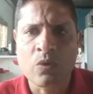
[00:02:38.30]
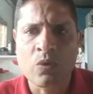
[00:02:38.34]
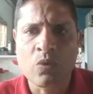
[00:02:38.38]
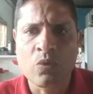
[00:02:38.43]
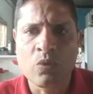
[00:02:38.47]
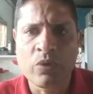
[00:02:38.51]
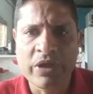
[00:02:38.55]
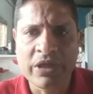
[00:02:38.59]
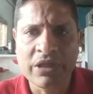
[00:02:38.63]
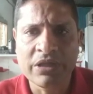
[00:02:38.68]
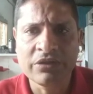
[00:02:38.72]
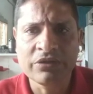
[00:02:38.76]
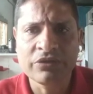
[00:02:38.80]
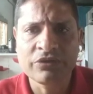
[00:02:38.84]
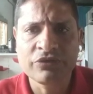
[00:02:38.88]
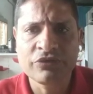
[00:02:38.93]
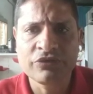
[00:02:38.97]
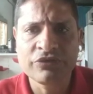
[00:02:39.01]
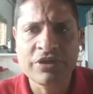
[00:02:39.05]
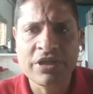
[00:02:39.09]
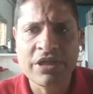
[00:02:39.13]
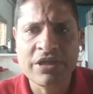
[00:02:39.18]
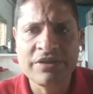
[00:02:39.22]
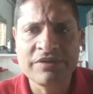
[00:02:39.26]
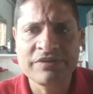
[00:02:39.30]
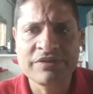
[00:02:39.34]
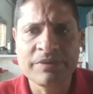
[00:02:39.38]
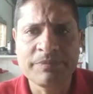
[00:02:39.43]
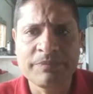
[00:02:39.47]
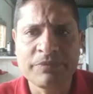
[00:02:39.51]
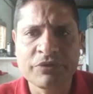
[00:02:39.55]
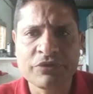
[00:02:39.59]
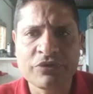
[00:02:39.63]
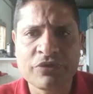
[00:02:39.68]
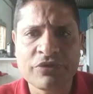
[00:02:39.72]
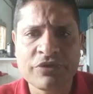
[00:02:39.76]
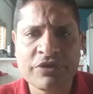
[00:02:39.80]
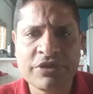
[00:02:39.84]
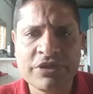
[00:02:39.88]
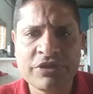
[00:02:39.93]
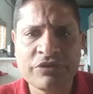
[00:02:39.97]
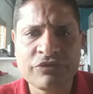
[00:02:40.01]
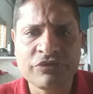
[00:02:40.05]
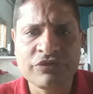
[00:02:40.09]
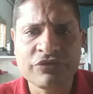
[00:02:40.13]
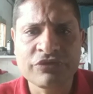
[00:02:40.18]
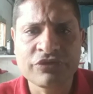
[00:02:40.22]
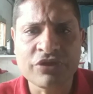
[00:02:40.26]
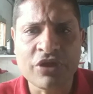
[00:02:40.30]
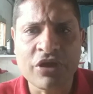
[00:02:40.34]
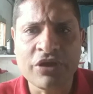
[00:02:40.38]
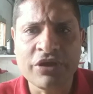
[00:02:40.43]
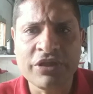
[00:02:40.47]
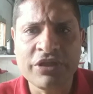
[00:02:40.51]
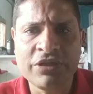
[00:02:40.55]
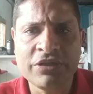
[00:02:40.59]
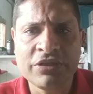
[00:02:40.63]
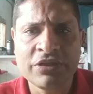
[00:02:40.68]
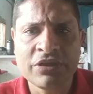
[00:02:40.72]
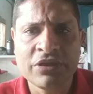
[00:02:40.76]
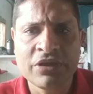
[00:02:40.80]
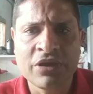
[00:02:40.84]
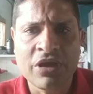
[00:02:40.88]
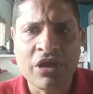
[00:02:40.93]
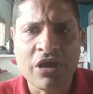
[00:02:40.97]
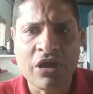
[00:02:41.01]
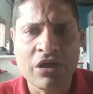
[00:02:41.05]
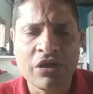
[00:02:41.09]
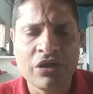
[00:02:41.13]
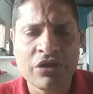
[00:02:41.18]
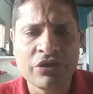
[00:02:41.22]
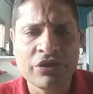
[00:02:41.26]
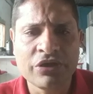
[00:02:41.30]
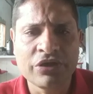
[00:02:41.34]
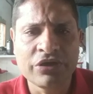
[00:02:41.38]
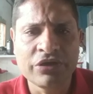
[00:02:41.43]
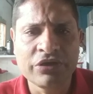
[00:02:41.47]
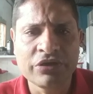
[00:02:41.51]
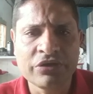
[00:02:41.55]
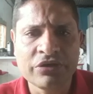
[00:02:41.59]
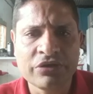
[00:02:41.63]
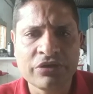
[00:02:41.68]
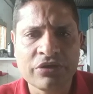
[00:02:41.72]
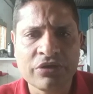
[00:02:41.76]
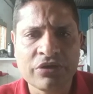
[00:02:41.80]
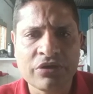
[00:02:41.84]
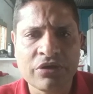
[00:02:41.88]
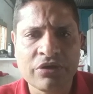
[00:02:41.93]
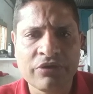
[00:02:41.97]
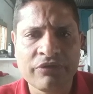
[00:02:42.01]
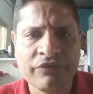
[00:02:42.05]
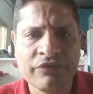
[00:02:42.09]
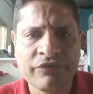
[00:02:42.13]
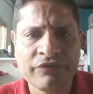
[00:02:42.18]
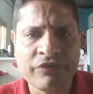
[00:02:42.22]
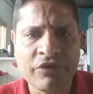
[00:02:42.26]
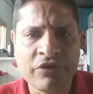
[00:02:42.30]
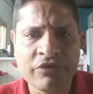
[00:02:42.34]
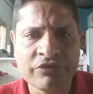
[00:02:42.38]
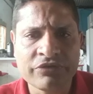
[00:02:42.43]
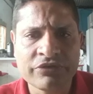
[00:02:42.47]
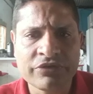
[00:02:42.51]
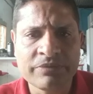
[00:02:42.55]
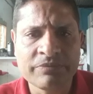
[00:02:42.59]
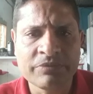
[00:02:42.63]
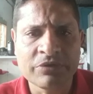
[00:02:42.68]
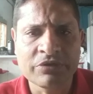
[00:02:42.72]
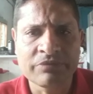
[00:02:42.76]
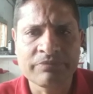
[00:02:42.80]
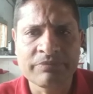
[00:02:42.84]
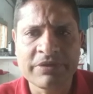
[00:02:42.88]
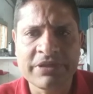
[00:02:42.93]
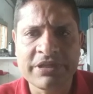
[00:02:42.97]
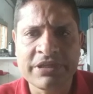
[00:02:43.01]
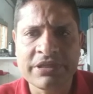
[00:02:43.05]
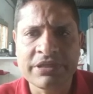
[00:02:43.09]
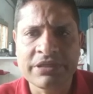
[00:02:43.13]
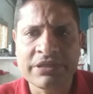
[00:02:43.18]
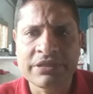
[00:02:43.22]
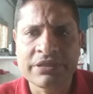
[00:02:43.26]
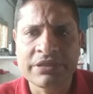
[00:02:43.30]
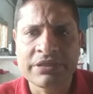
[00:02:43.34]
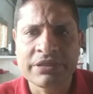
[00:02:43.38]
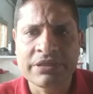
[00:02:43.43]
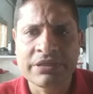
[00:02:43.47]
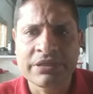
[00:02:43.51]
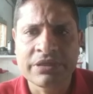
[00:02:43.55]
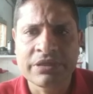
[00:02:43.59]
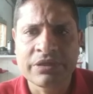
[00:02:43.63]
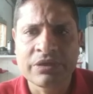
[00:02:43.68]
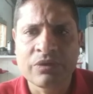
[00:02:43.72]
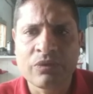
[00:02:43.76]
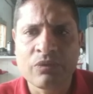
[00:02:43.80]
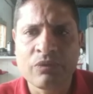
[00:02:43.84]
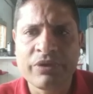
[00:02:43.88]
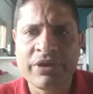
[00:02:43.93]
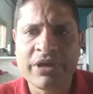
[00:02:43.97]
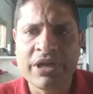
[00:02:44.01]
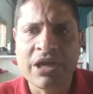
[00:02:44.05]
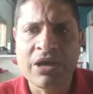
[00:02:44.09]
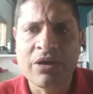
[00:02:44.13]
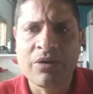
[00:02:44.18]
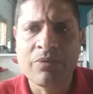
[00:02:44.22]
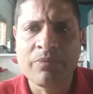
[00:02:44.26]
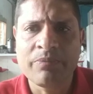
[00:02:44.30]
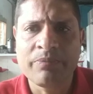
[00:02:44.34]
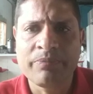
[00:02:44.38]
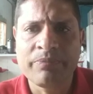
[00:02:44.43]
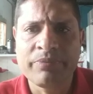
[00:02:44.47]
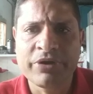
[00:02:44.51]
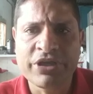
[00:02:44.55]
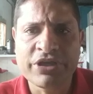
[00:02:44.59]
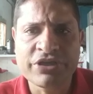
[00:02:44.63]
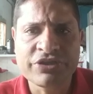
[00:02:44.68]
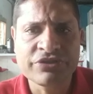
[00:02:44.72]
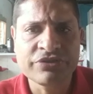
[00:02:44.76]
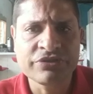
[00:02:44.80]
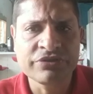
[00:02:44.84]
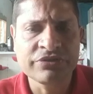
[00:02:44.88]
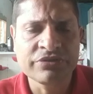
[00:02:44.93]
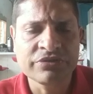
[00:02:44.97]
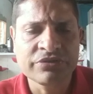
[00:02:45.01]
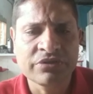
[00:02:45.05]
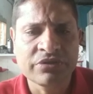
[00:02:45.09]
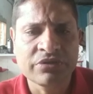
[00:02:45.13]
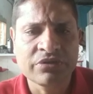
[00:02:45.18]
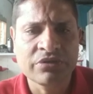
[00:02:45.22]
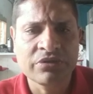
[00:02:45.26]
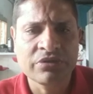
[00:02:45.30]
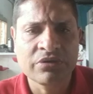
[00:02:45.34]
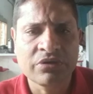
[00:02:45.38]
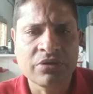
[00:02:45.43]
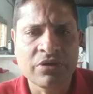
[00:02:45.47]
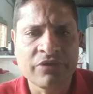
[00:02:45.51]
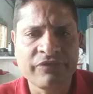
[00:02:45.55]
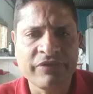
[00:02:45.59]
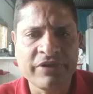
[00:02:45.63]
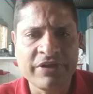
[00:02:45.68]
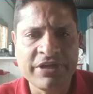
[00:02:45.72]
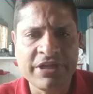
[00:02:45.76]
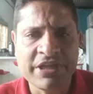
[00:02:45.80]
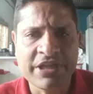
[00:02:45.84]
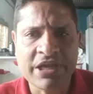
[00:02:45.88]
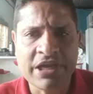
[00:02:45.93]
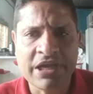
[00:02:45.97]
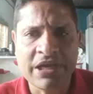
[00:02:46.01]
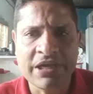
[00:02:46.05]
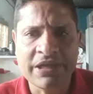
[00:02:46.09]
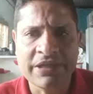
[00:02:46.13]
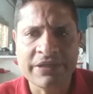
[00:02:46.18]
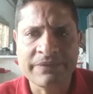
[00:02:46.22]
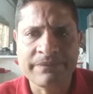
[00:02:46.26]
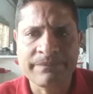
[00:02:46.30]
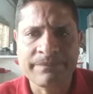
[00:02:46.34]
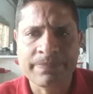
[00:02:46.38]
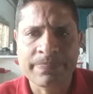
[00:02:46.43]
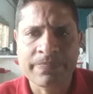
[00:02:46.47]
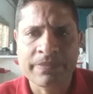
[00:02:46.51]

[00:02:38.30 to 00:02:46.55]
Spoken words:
Well, today is the opportunity to study and learn comfortably without pressure of any kind.